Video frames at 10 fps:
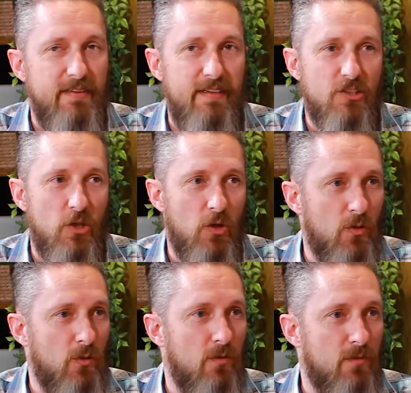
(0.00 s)

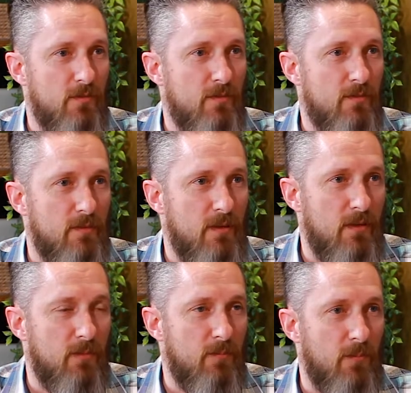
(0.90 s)
internal
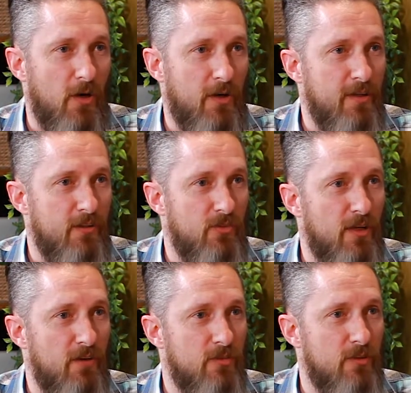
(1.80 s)
um, marketing
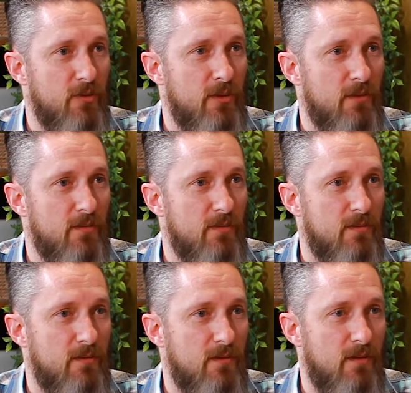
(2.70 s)
staff to do it.
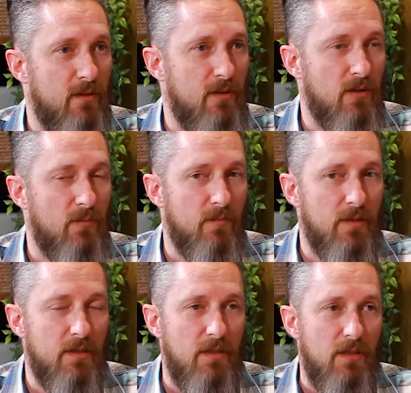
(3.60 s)

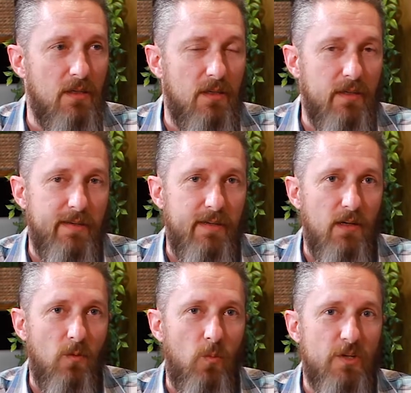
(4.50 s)
Um, gotcha.
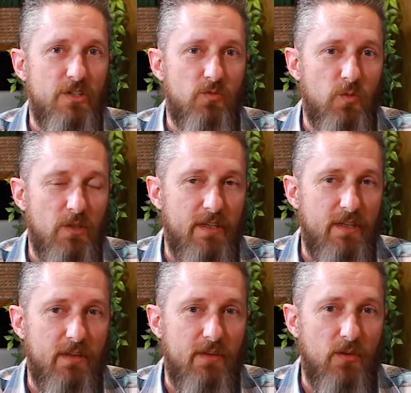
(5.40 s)
Which is
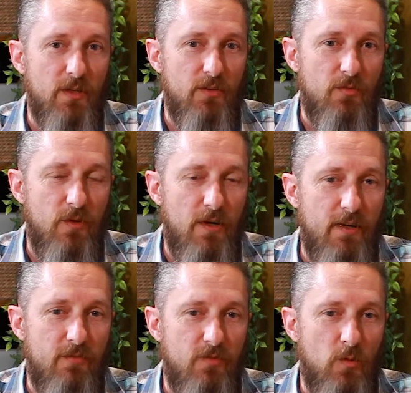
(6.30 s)
really, you know, that's
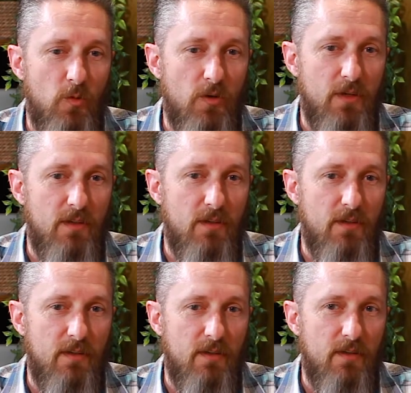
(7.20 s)
fine for
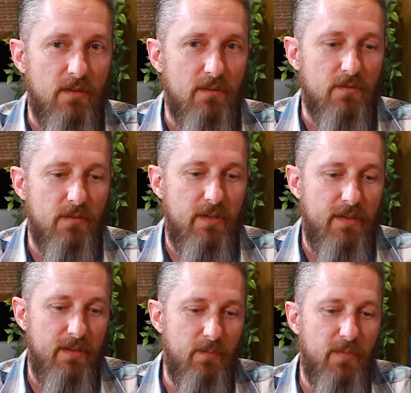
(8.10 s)

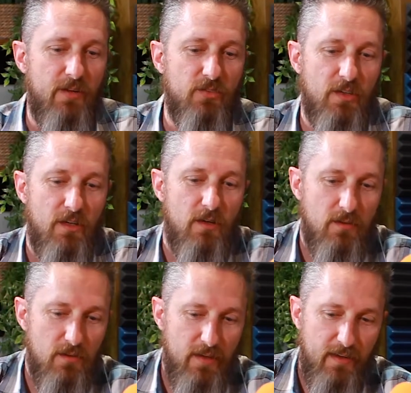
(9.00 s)
getting the basic
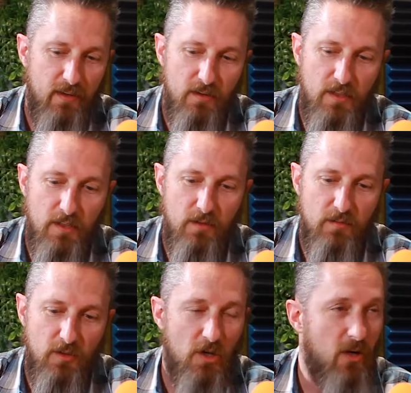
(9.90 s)
like
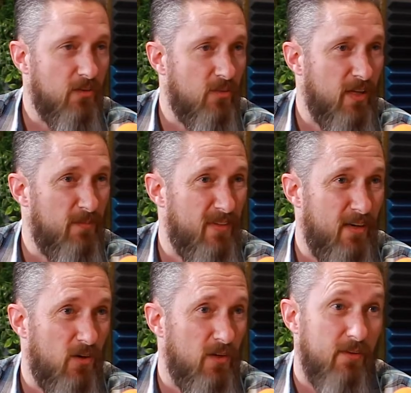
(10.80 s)
concept
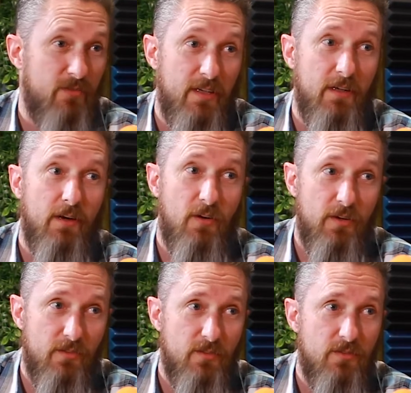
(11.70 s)
down if they
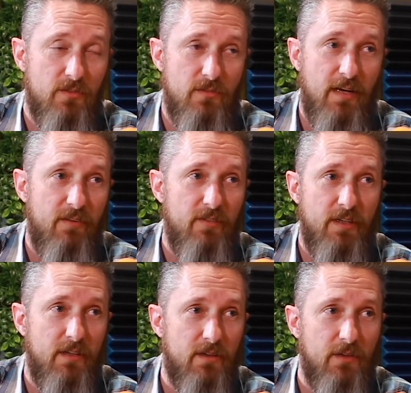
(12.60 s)
are have
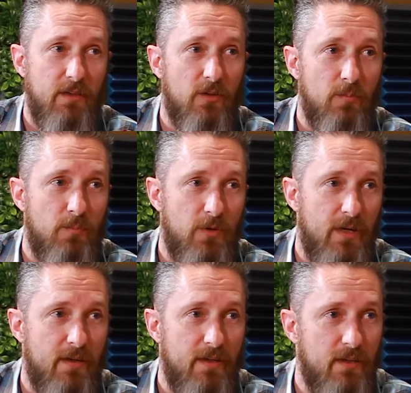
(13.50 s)
any uh, you know
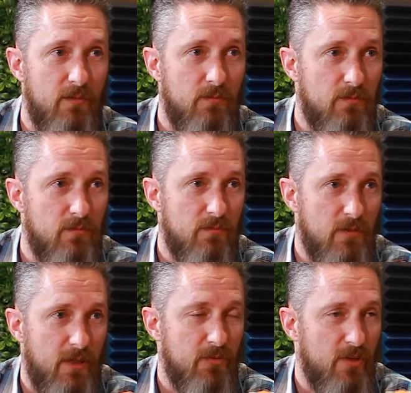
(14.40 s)
branding
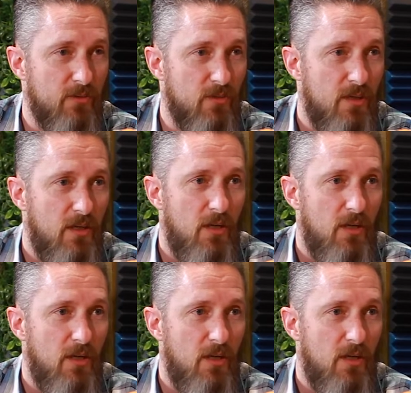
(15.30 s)
type sense